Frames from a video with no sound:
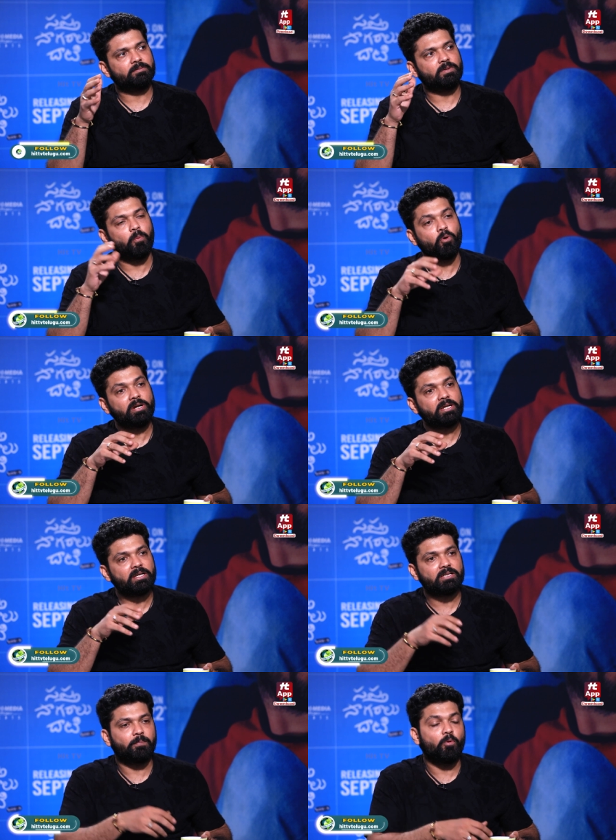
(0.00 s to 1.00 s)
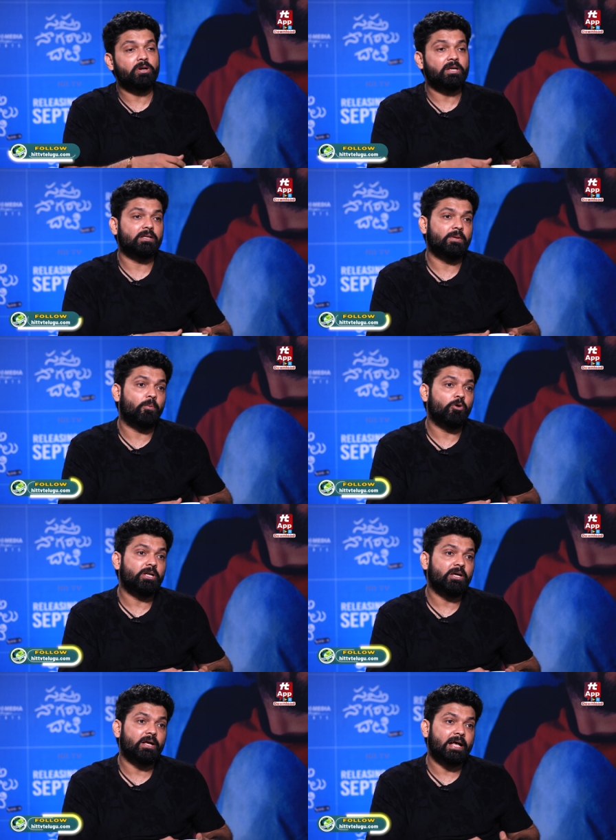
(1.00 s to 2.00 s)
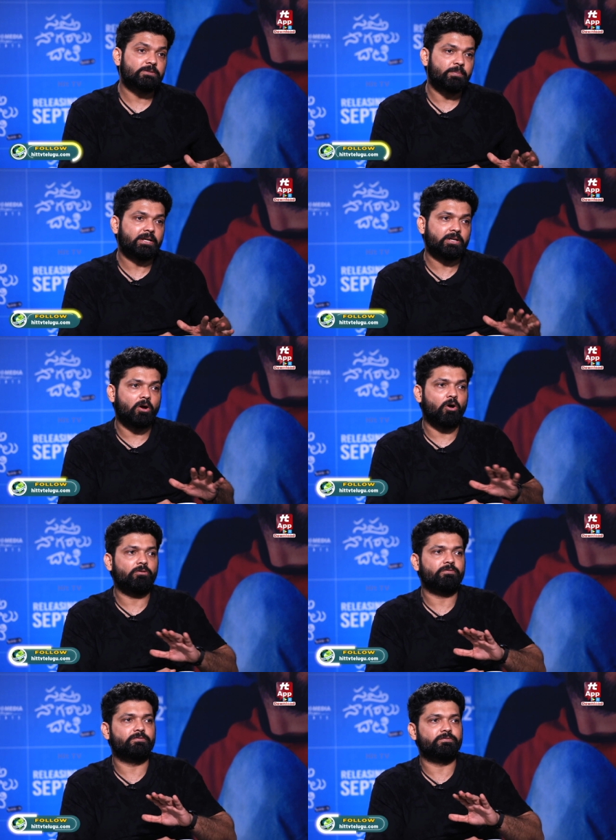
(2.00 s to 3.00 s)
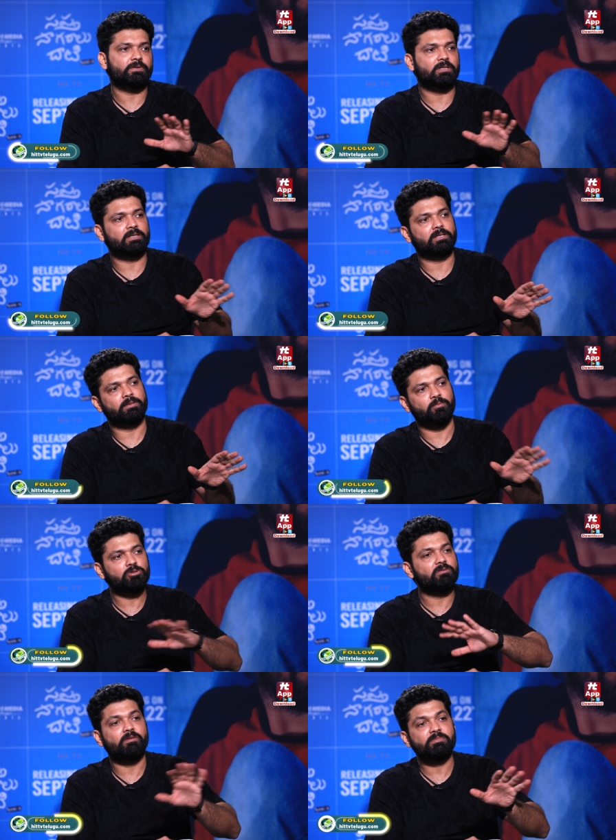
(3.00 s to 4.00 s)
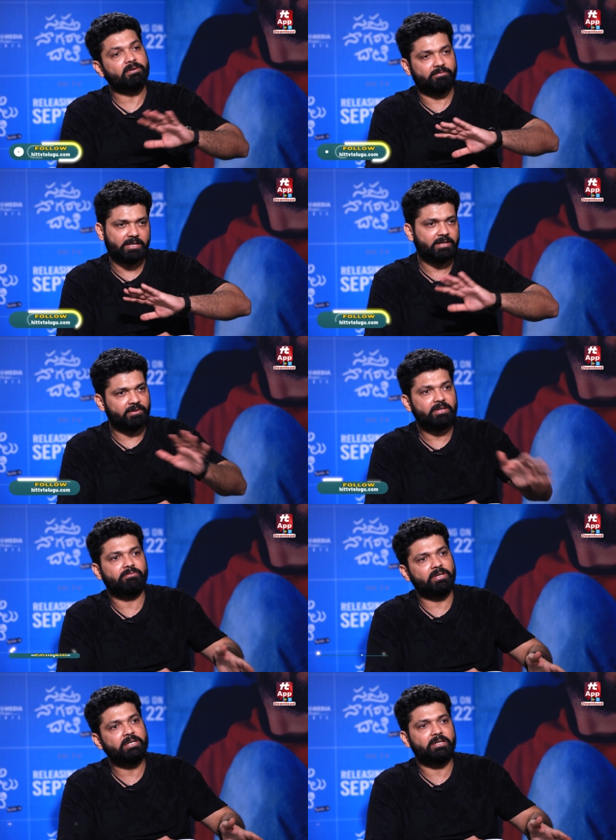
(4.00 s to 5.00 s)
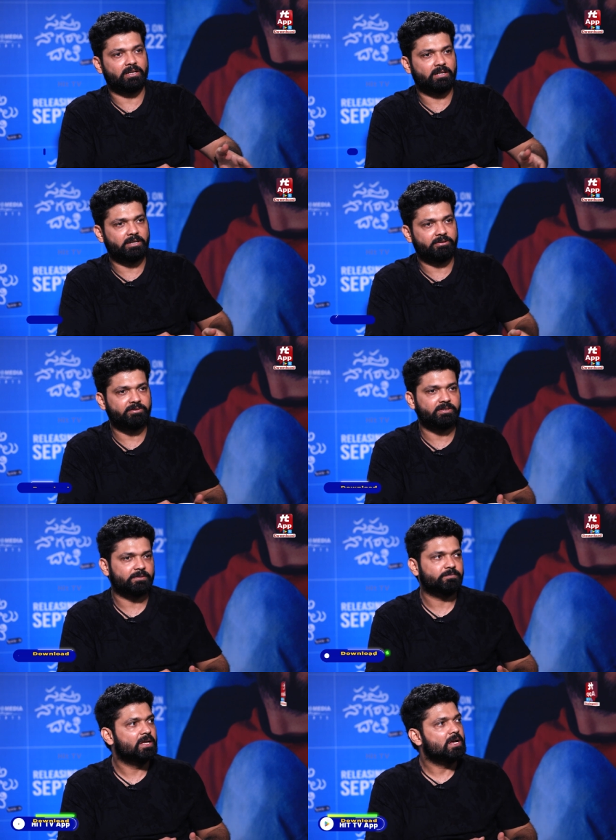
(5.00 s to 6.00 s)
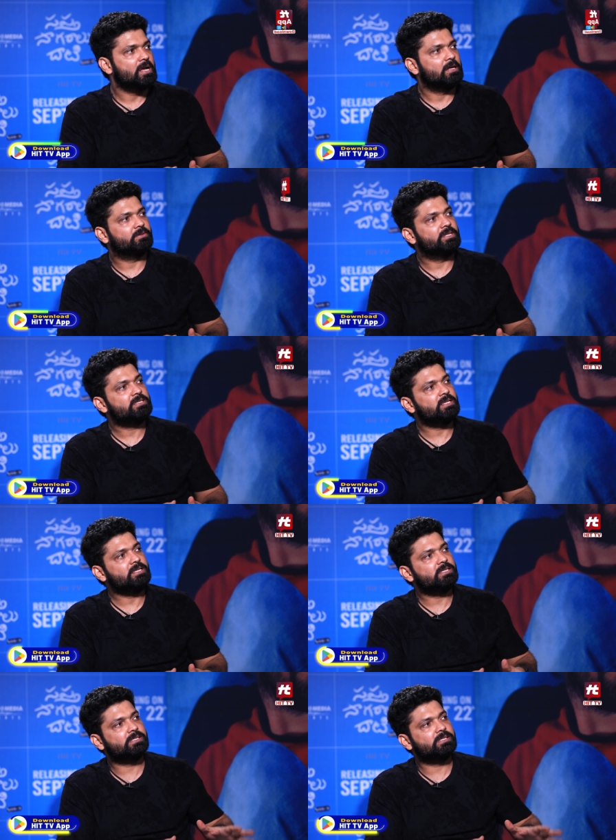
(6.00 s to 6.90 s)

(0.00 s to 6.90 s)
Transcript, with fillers: the poetry, the poet, the poetic aspect of uh, both the films are very, very, very uh, different. This is